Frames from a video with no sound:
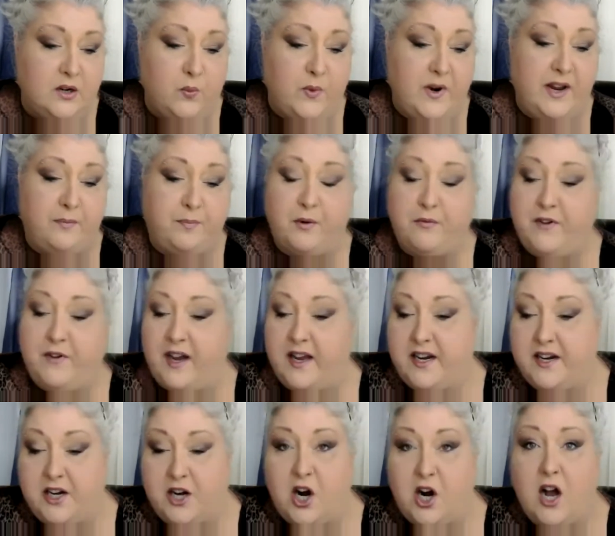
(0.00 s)
We have
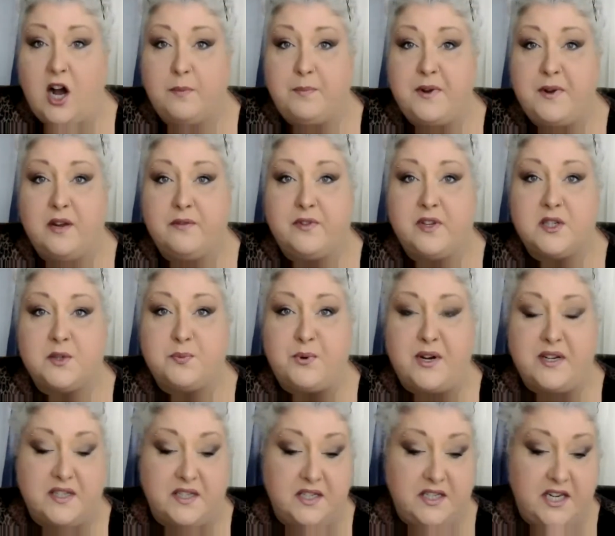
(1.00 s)
provided a copy of this
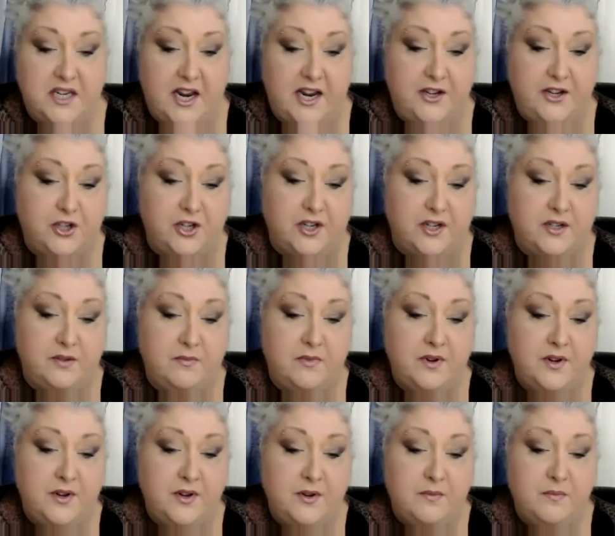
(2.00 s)

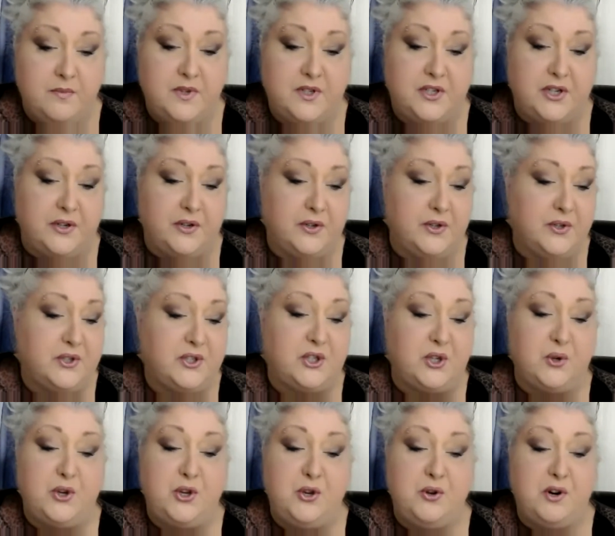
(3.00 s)
presentation material
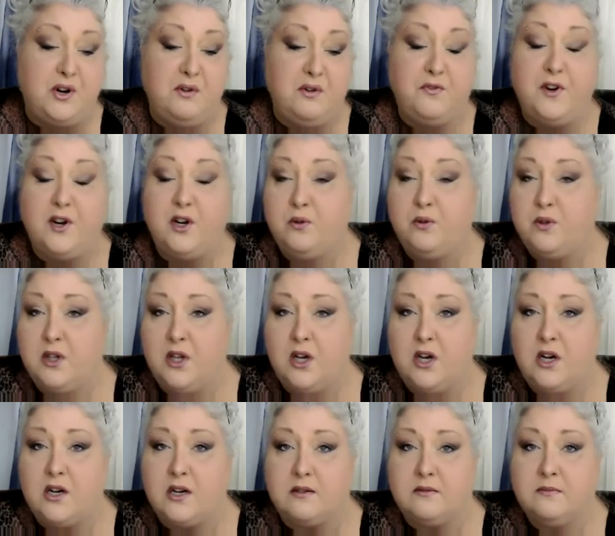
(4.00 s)
so you can follow
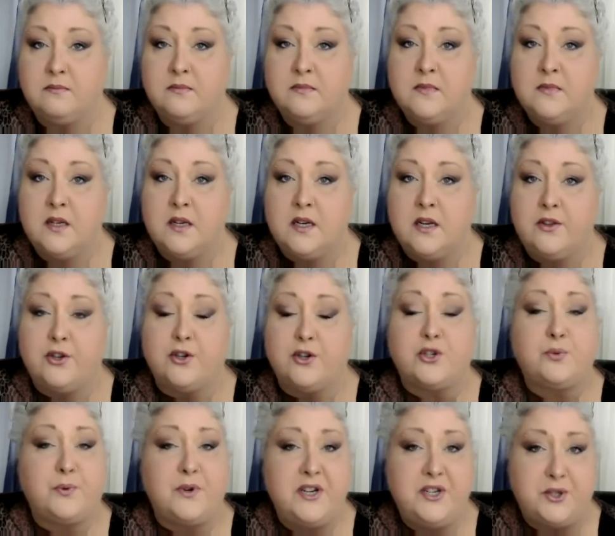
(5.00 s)
along.
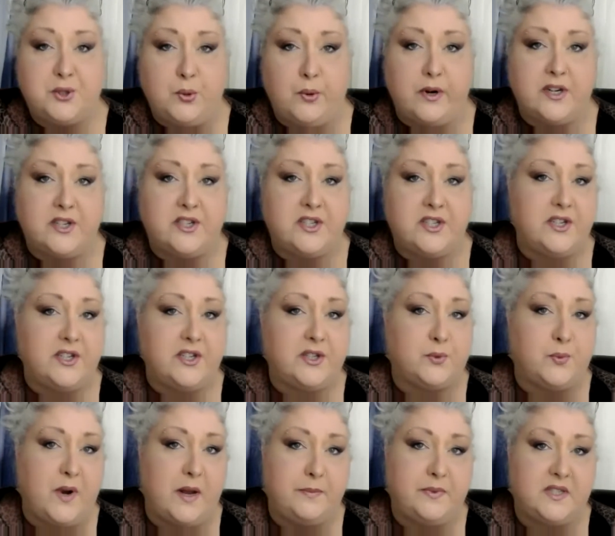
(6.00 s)
There's
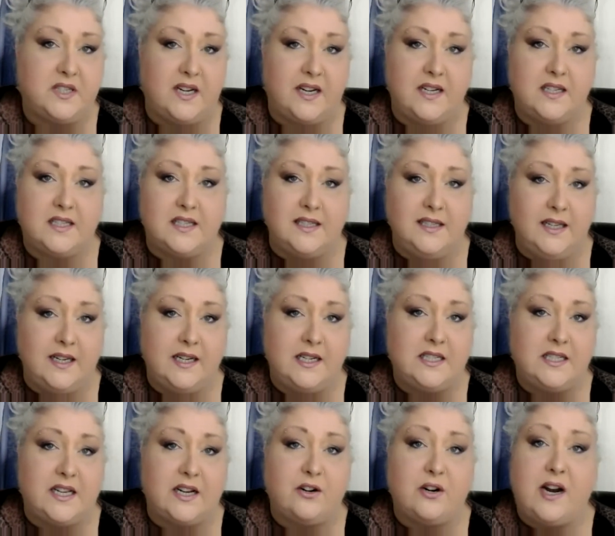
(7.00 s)
resources, websites,
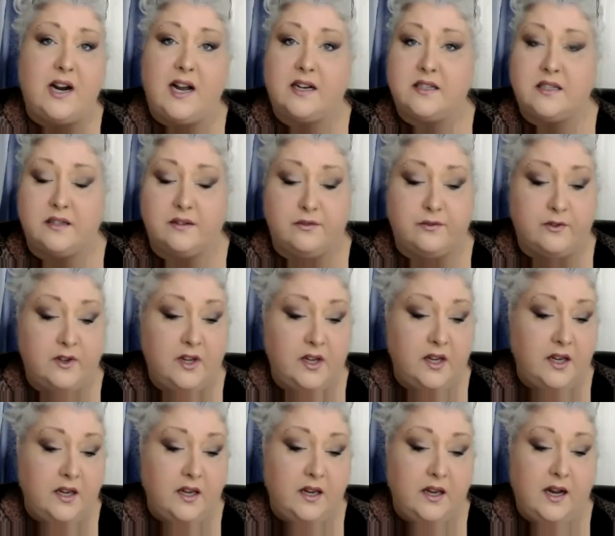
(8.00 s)
links that are active,
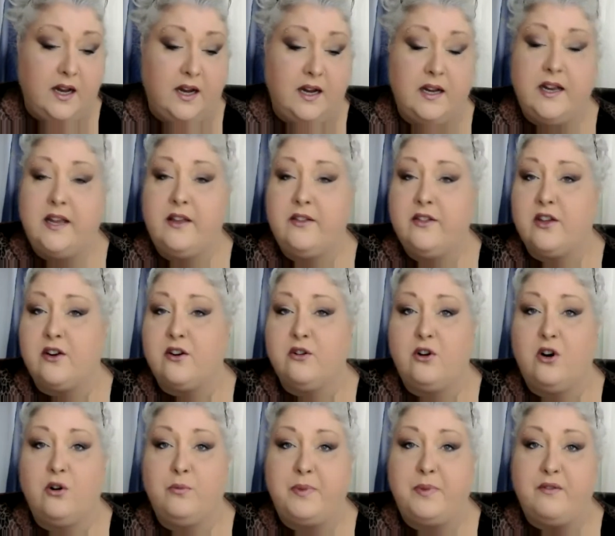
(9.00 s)
and that'll
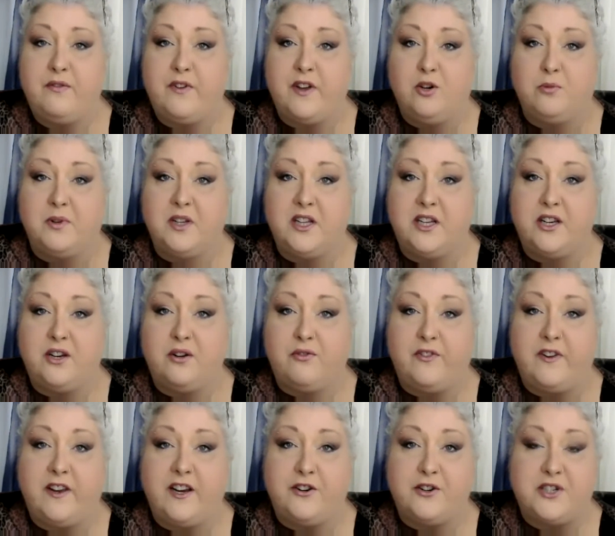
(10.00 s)
all be available at your
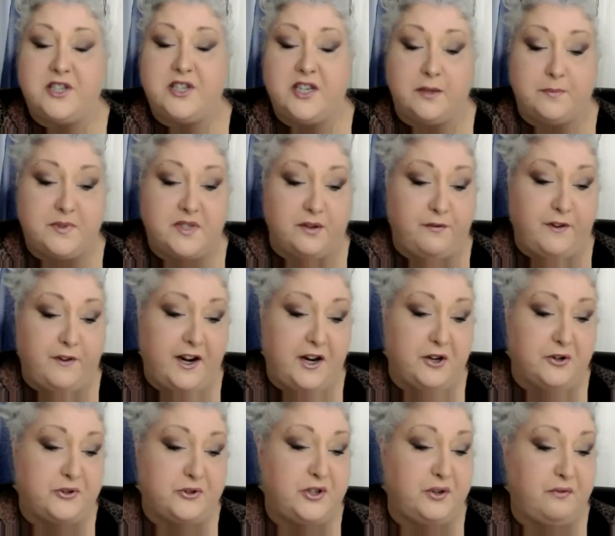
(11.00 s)
fingertips if I
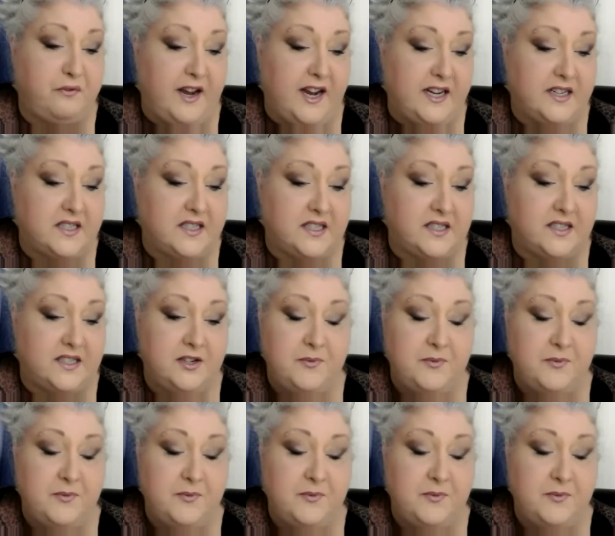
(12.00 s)
go too fast.